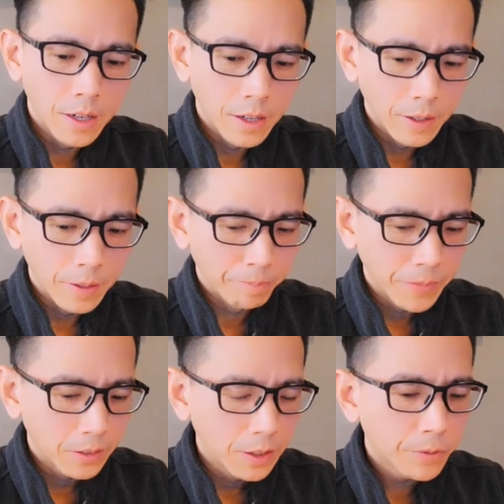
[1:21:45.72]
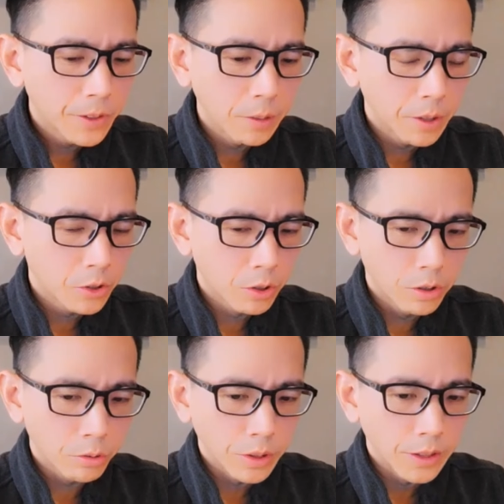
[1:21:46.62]
lymphedema
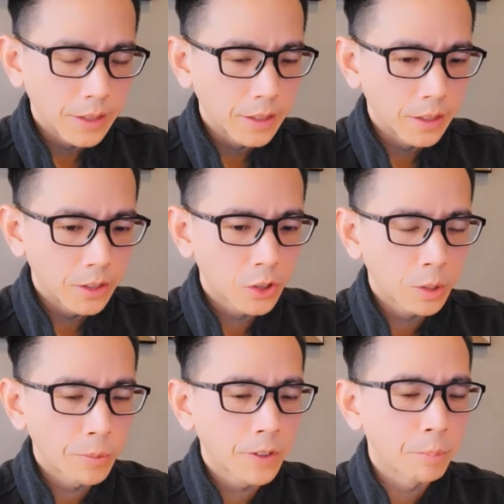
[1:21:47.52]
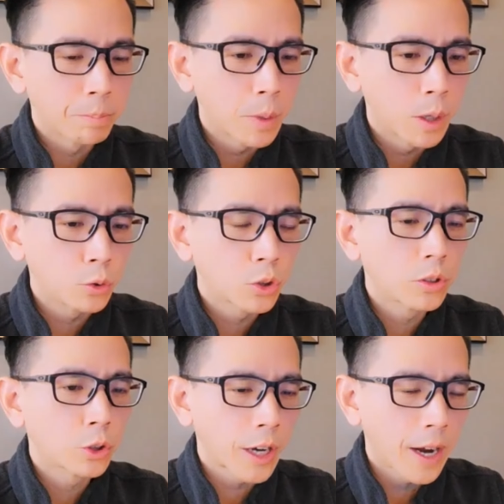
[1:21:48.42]
surgery is some of the
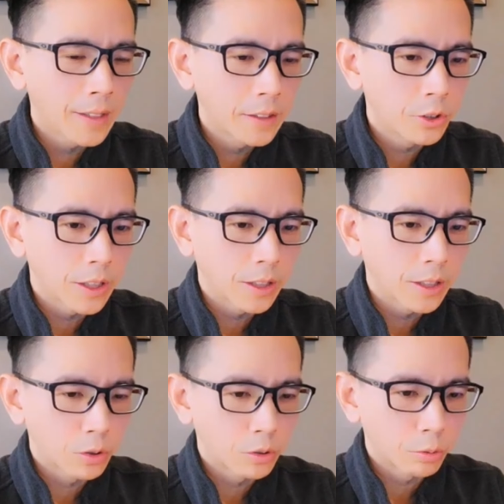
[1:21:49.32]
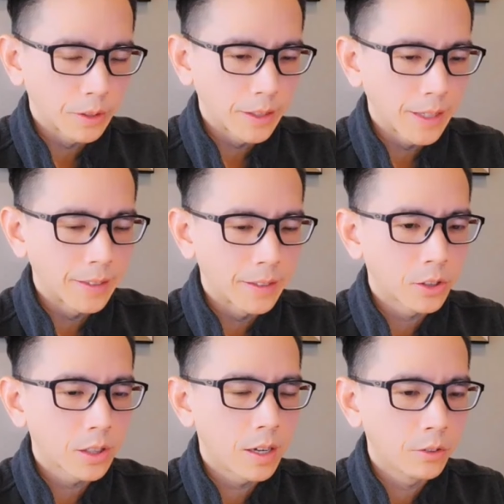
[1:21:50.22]
most challenging surgery, and
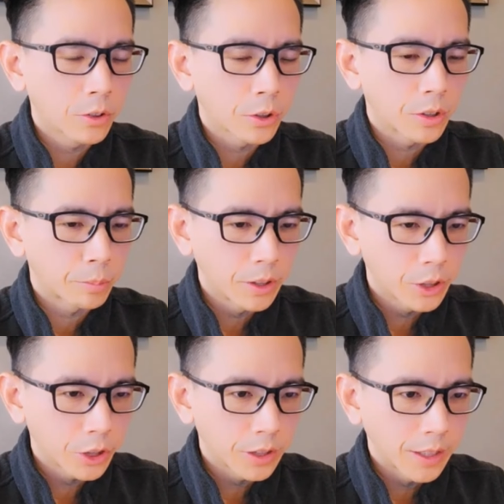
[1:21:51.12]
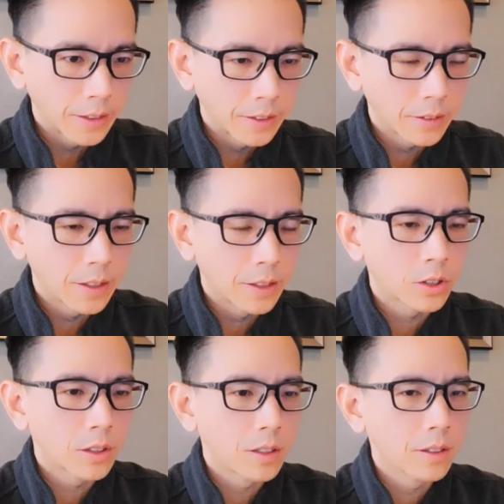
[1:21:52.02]
it's underappreciated.
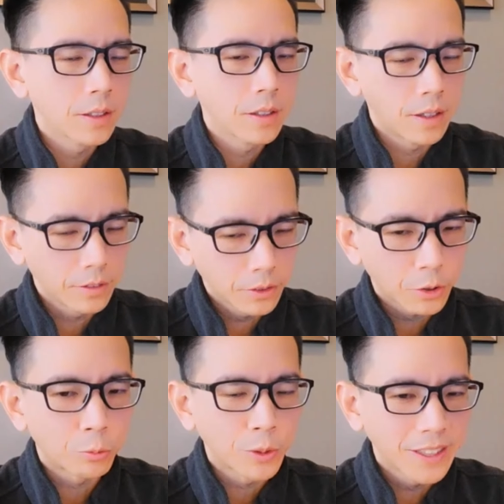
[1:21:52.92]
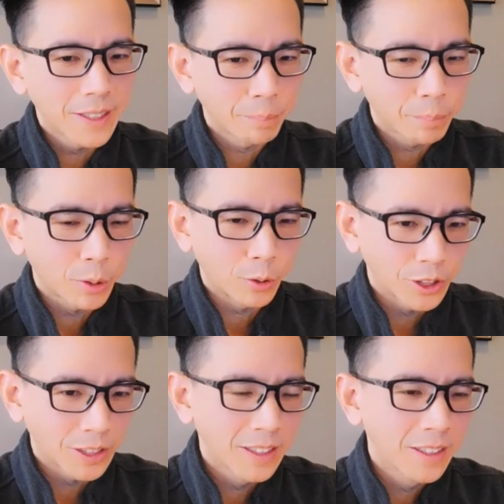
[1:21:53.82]
It's
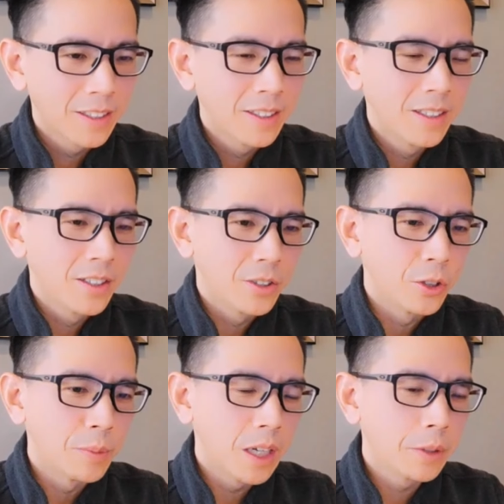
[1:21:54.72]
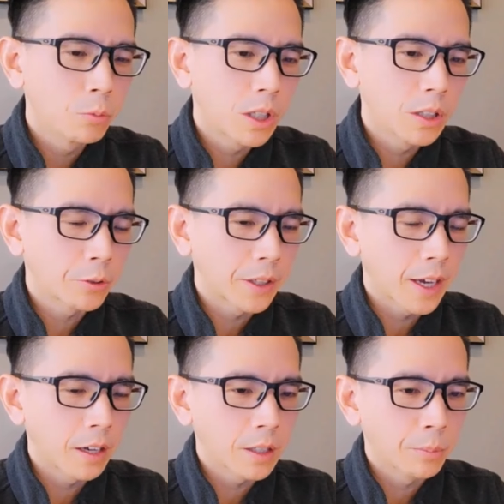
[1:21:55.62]
under-reimbursed. You may be
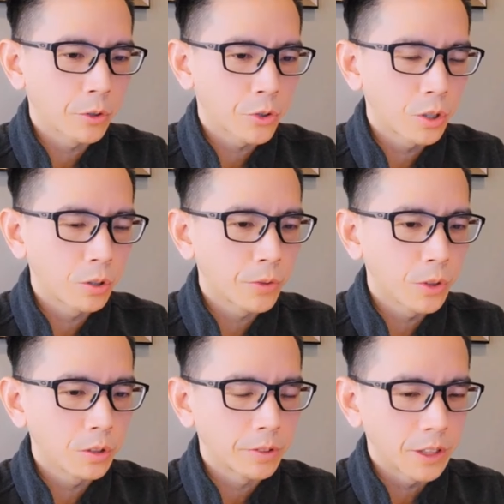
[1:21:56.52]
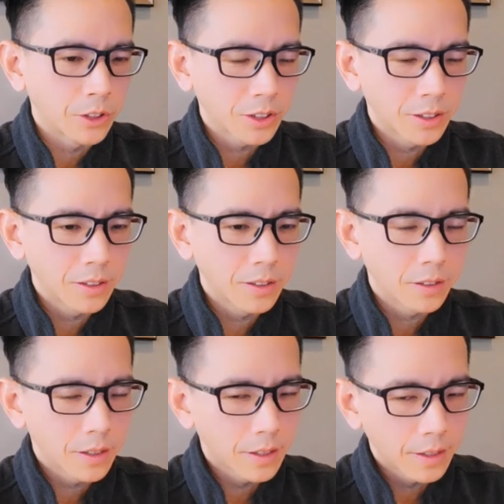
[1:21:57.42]
wondering how come there's so few of us.
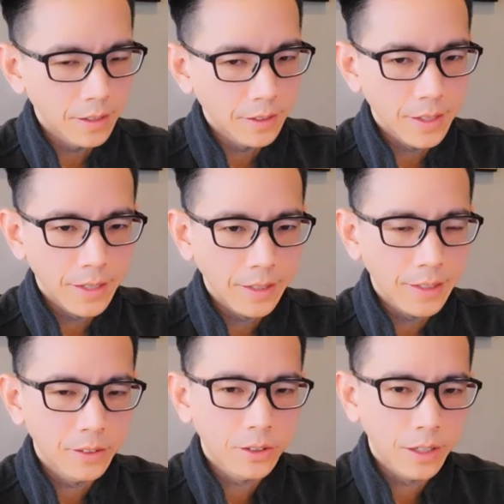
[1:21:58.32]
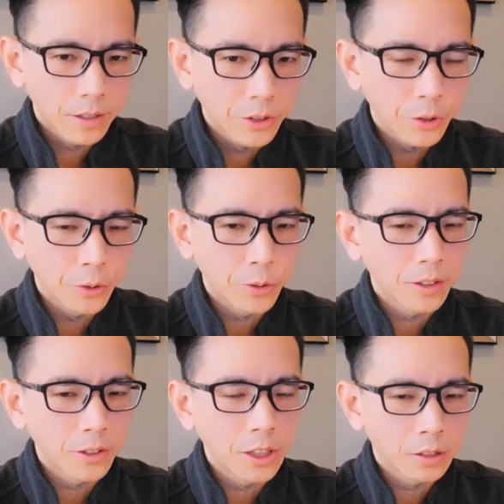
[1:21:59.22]
I can tell you, at